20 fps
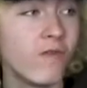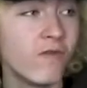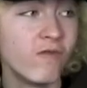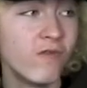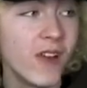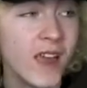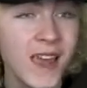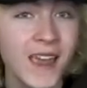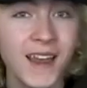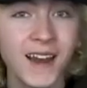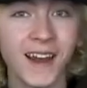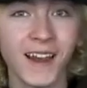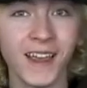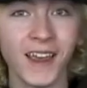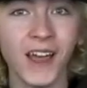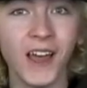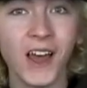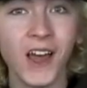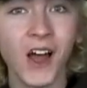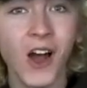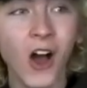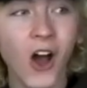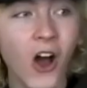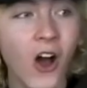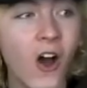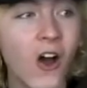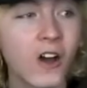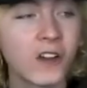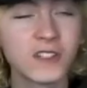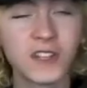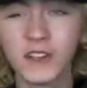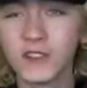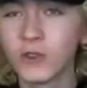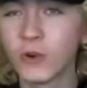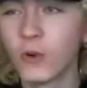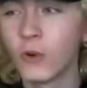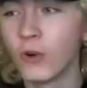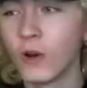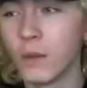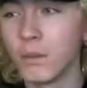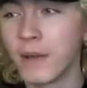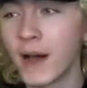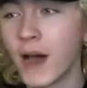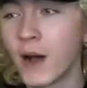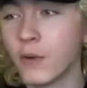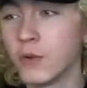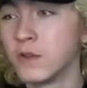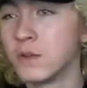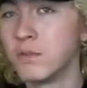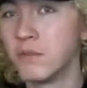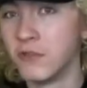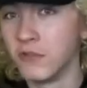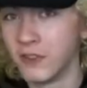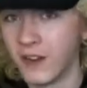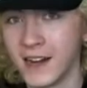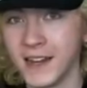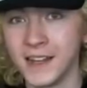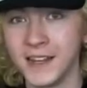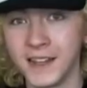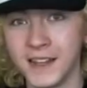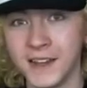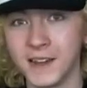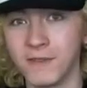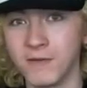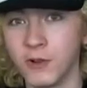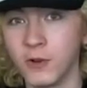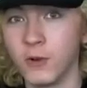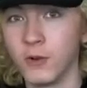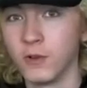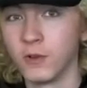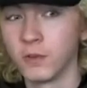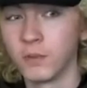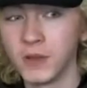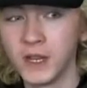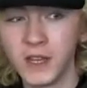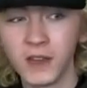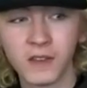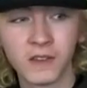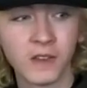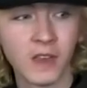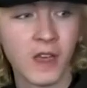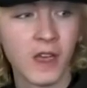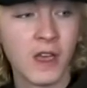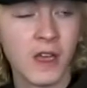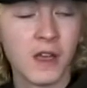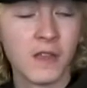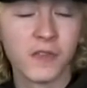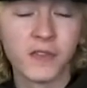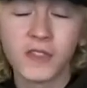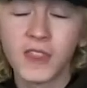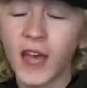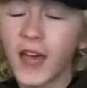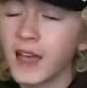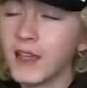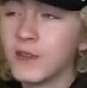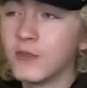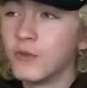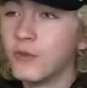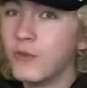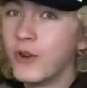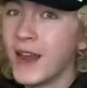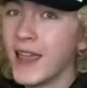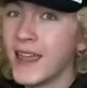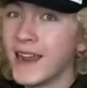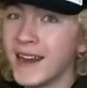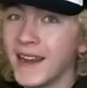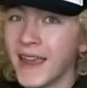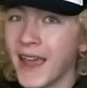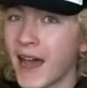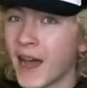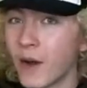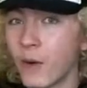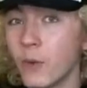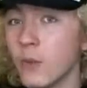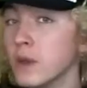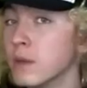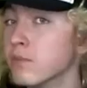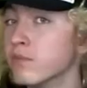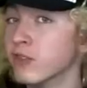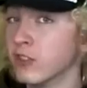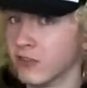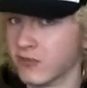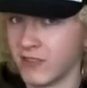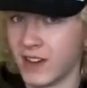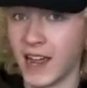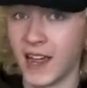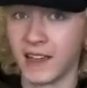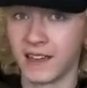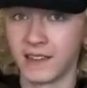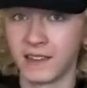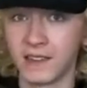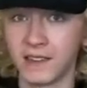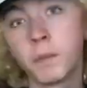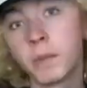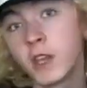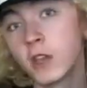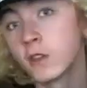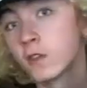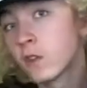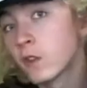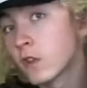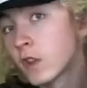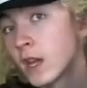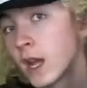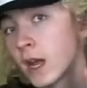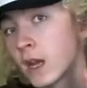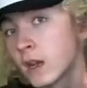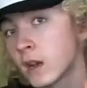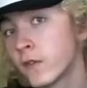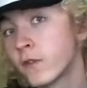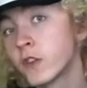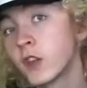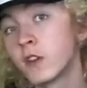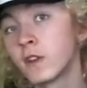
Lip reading: really art is all about breaking rules, because that is really how we progress. Because at the end of the